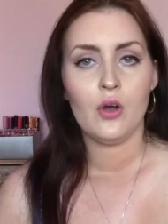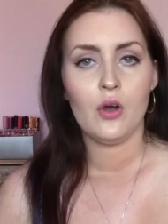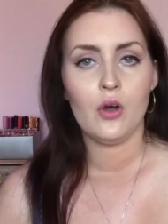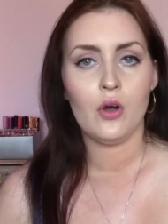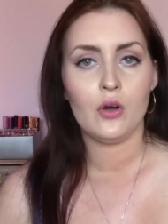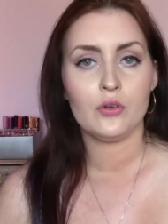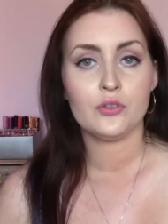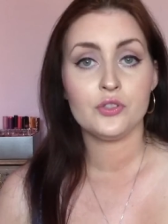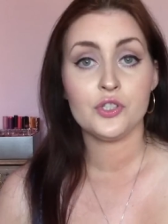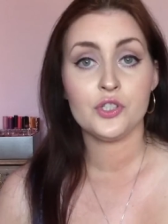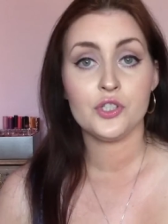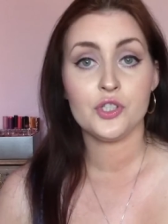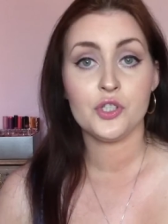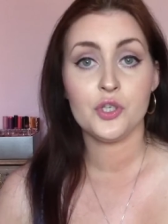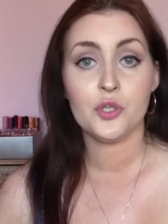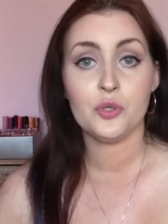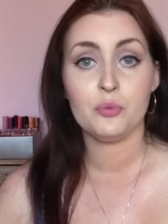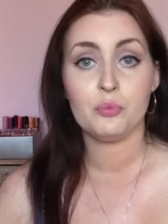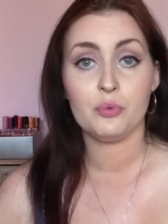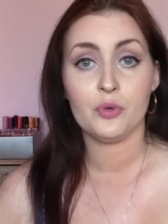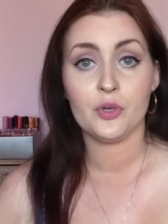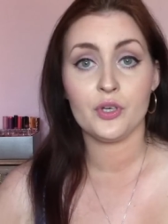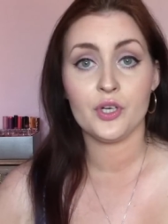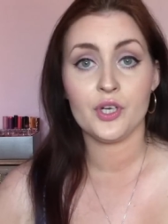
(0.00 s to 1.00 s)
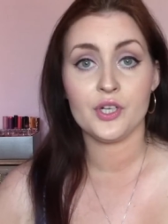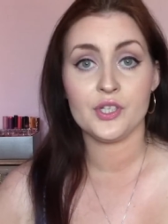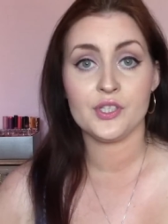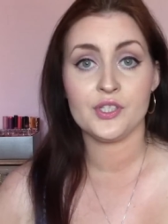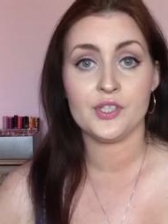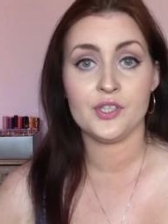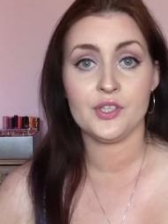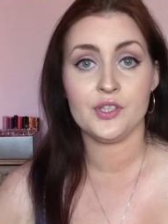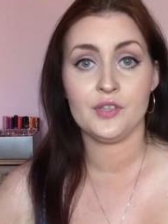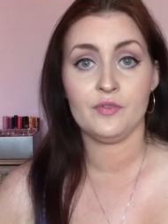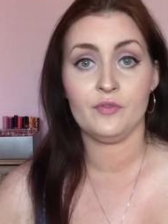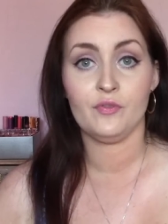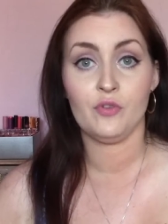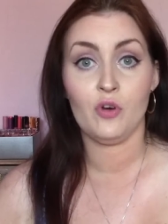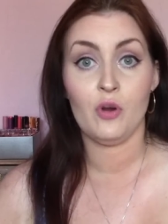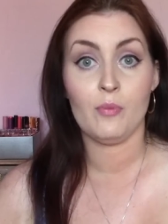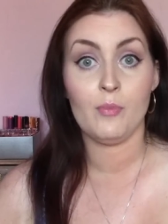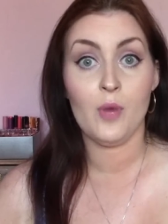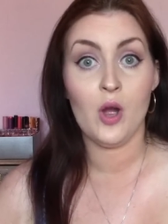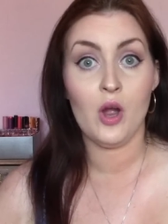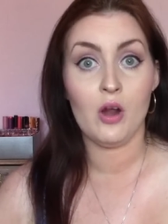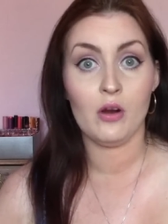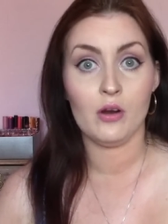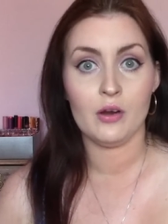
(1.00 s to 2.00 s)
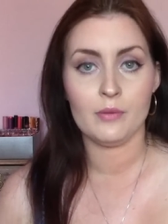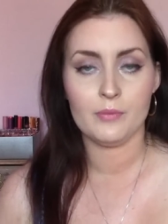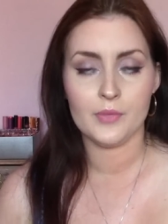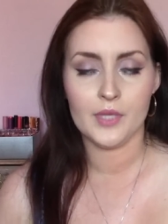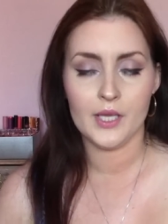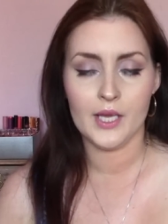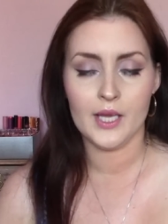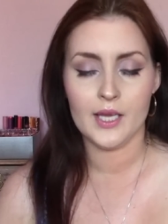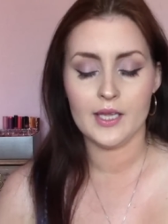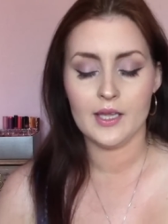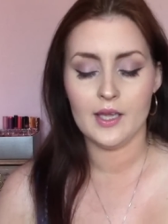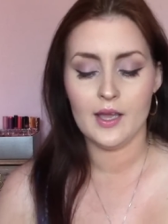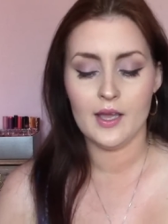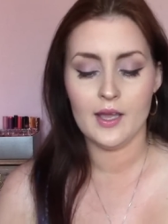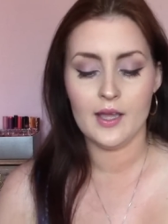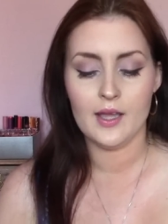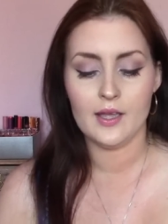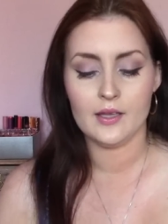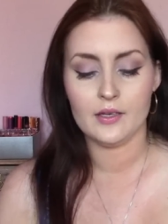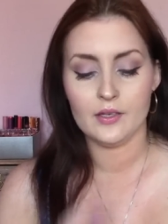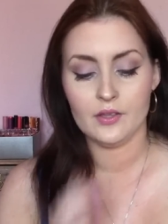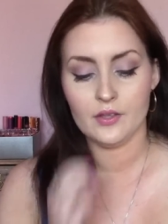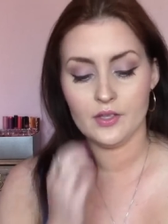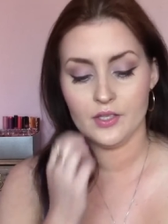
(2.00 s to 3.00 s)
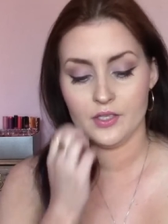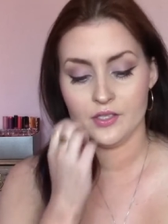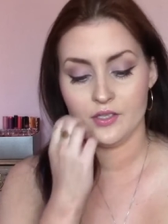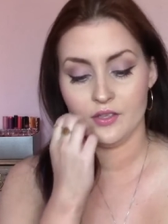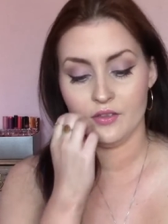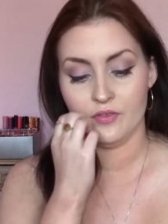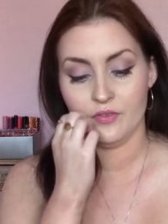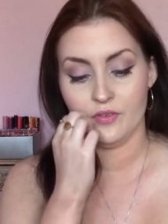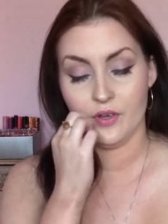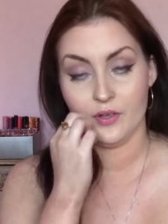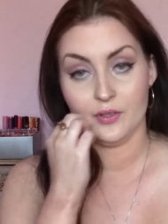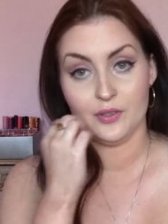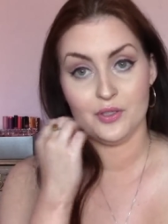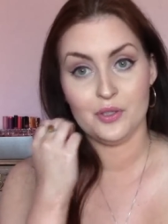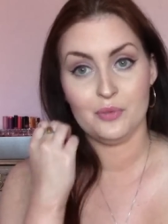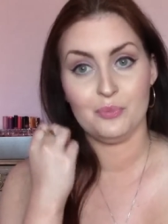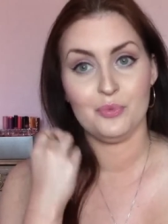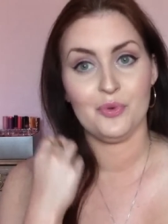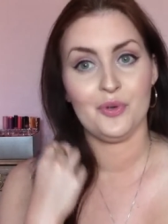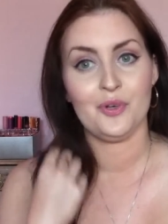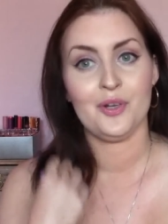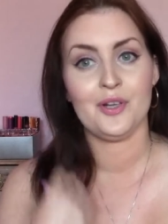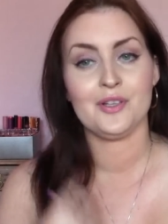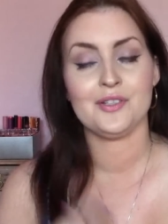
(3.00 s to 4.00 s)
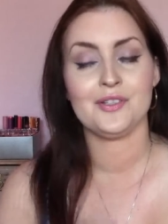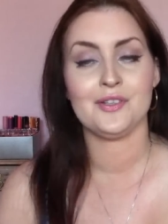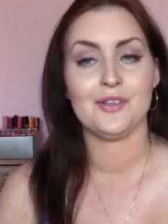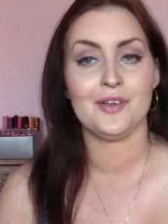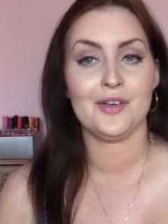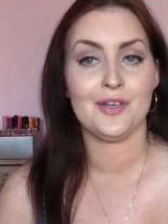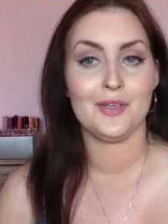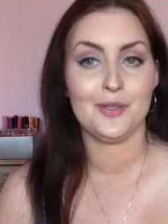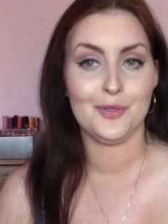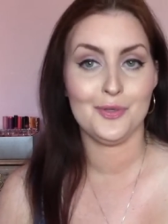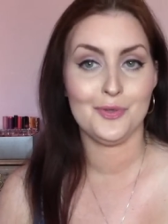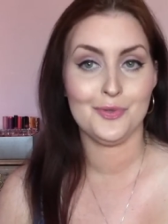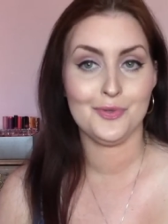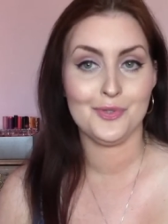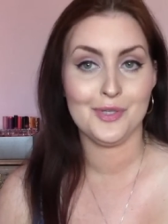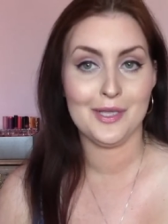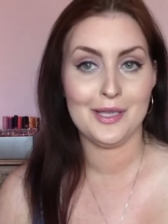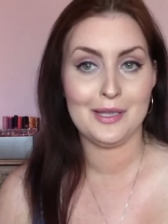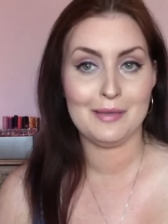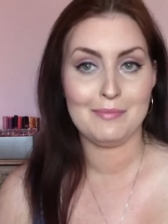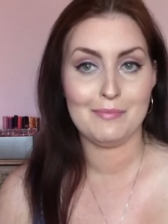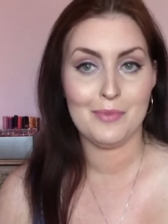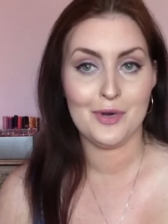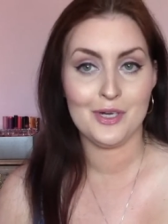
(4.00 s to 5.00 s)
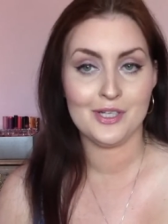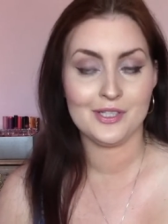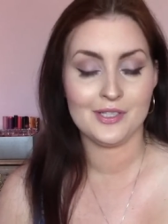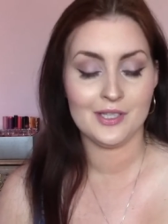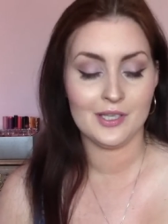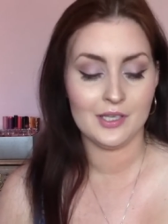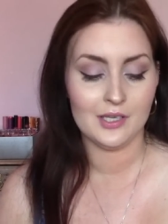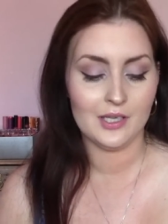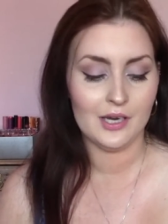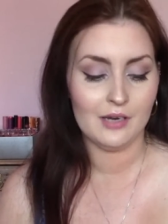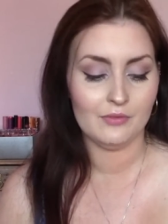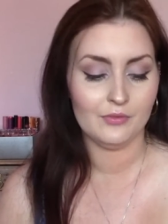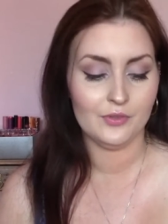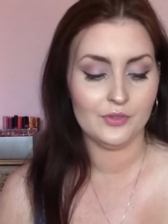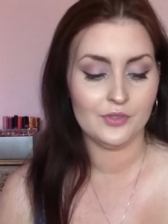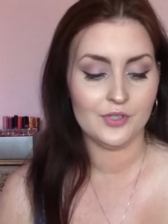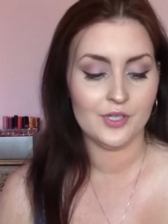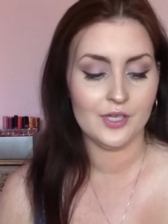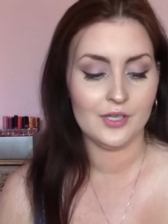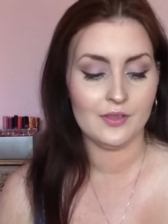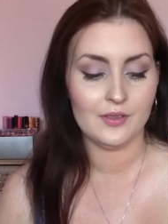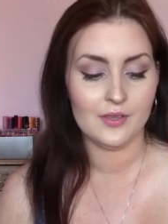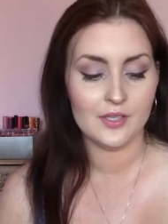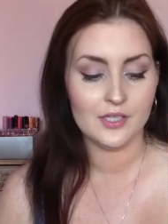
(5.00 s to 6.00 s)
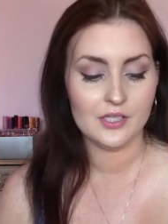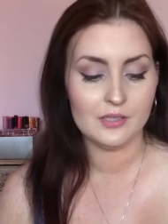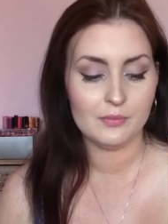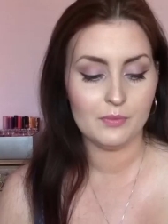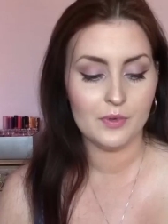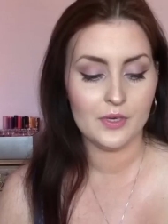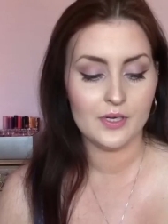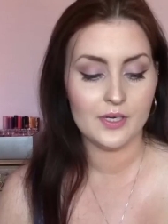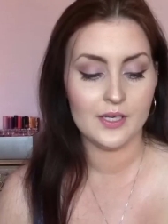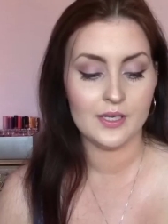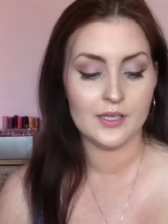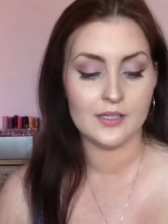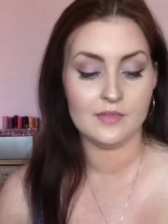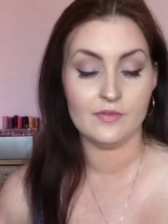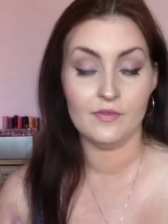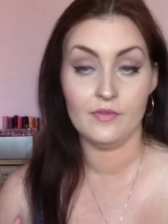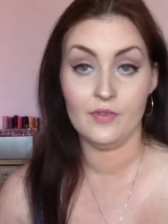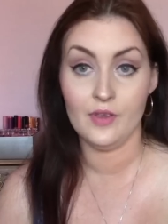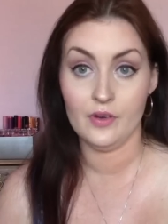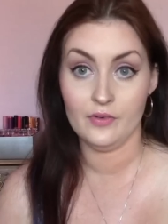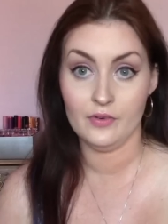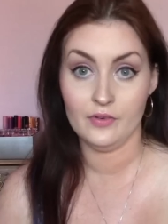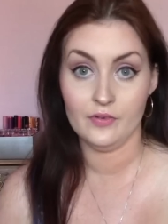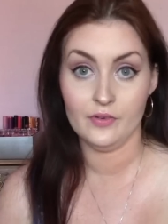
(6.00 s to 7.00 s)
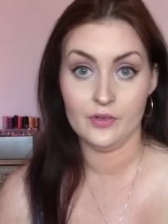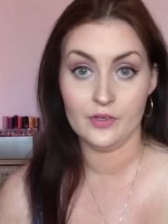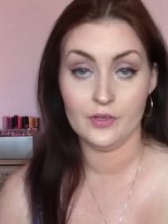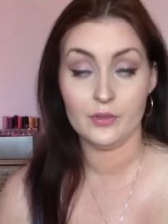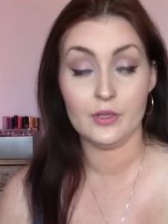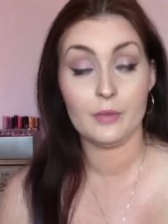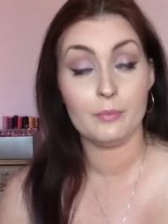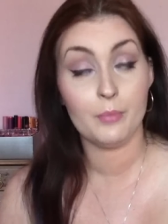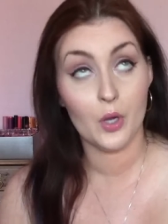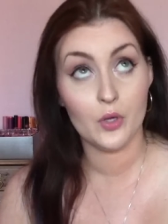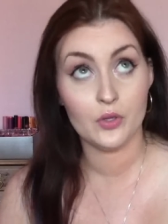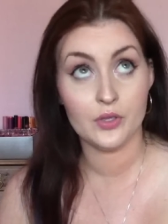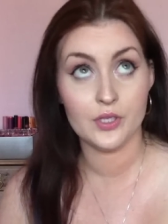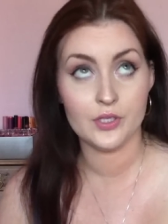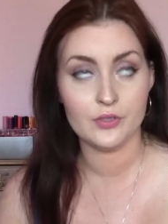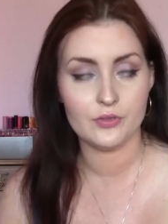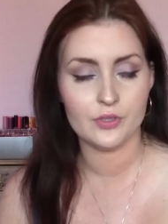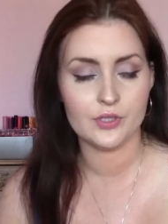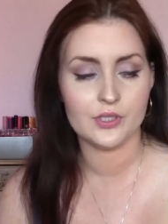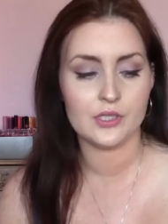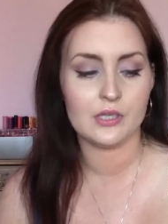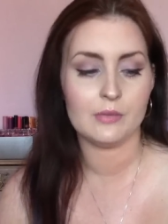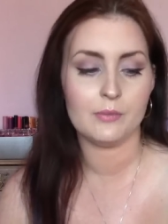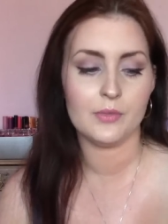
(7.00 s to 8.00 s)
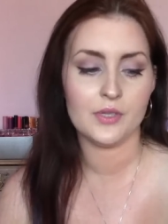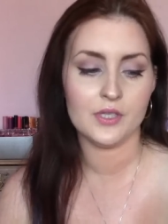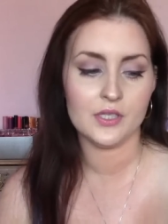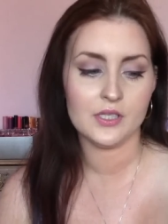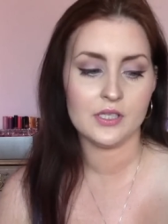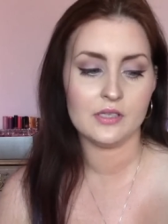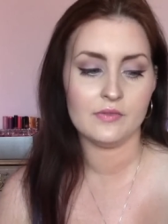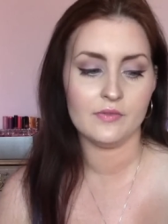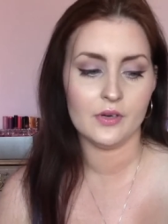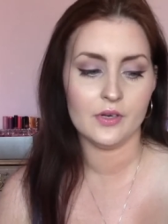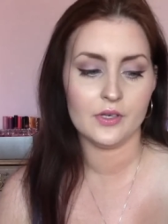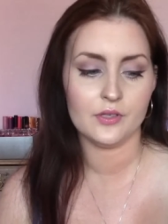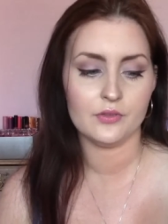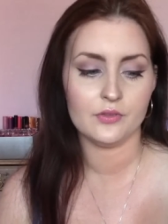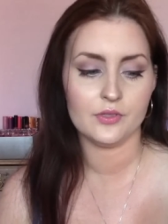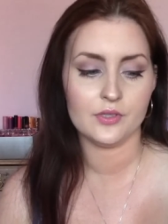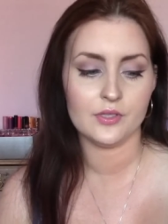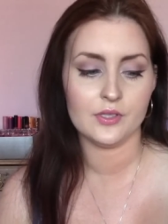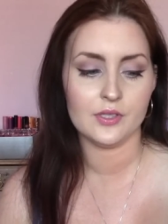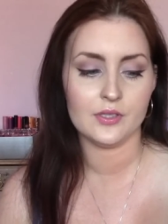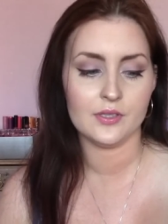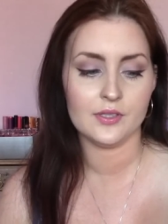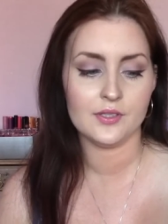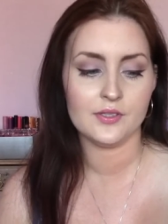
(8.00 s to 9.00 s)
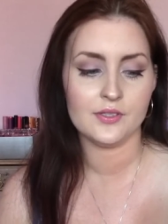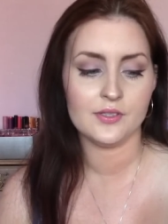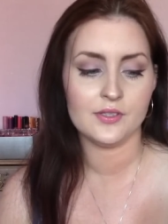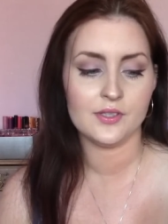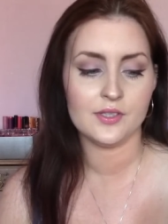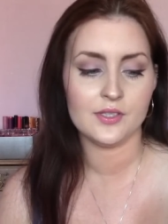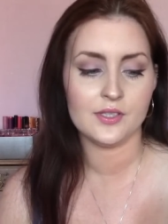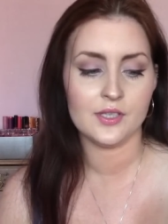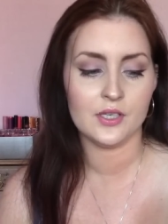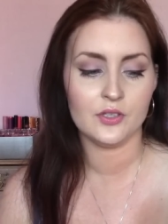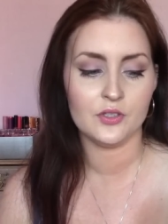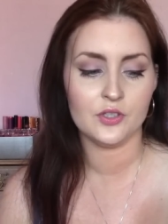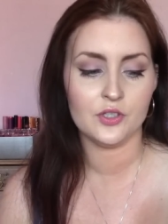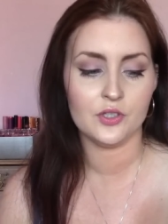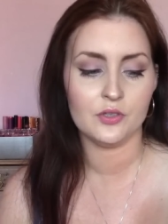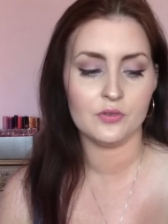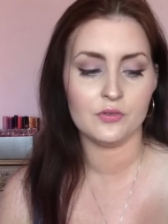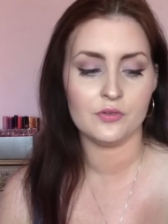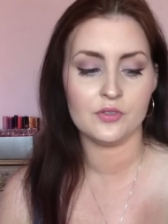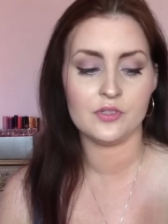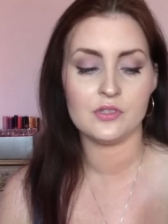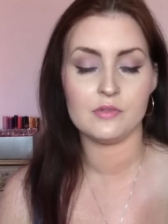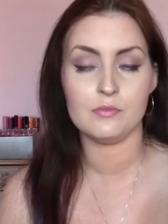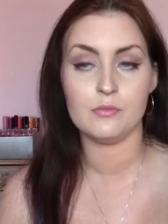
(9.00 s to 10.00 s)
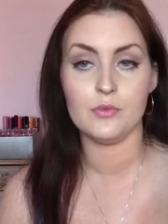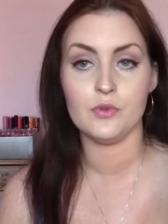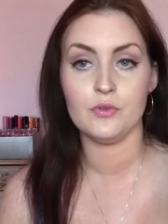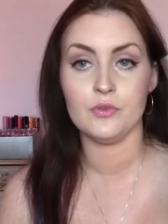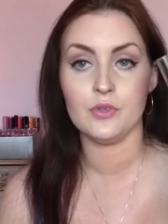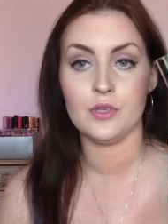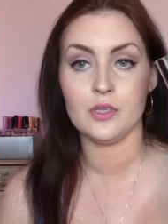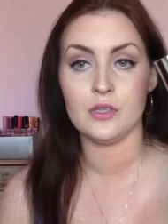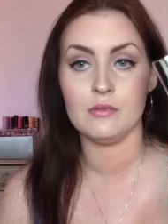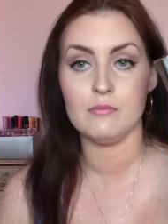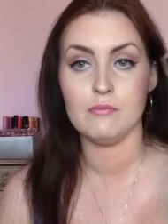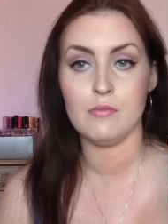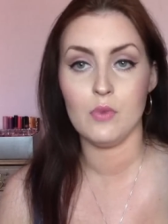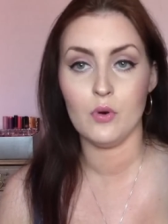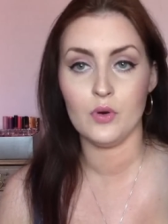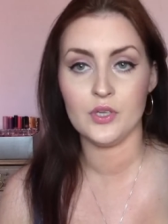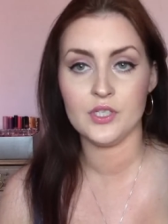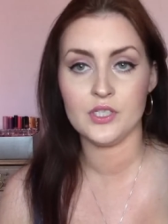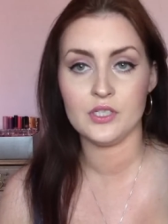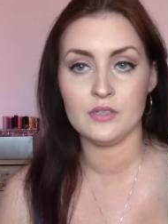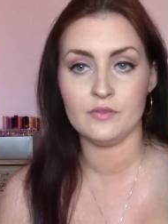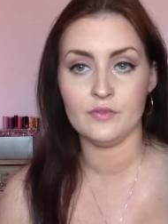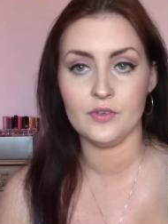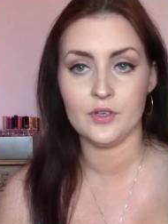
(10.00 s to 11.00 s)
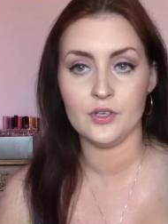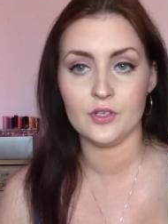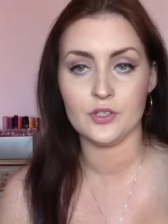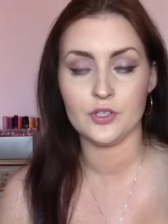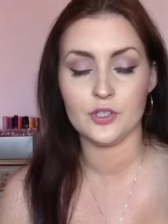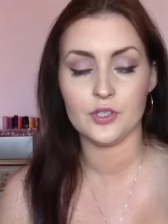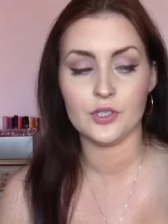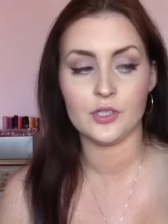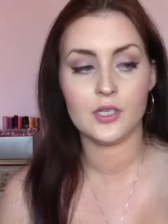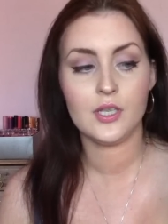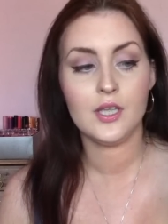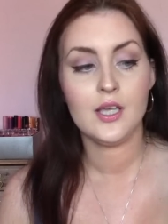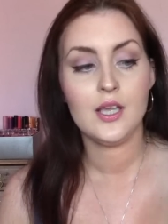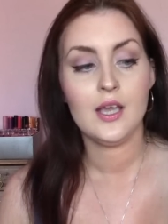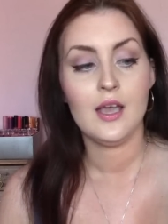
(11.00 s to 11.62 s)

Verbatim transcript: On to two products from R M K, and these are the final two products that I use in my skincare routine. This one is very, very, they're both interesting, but this is very interesting. This is the Skin Tuner Smoother in the moist version.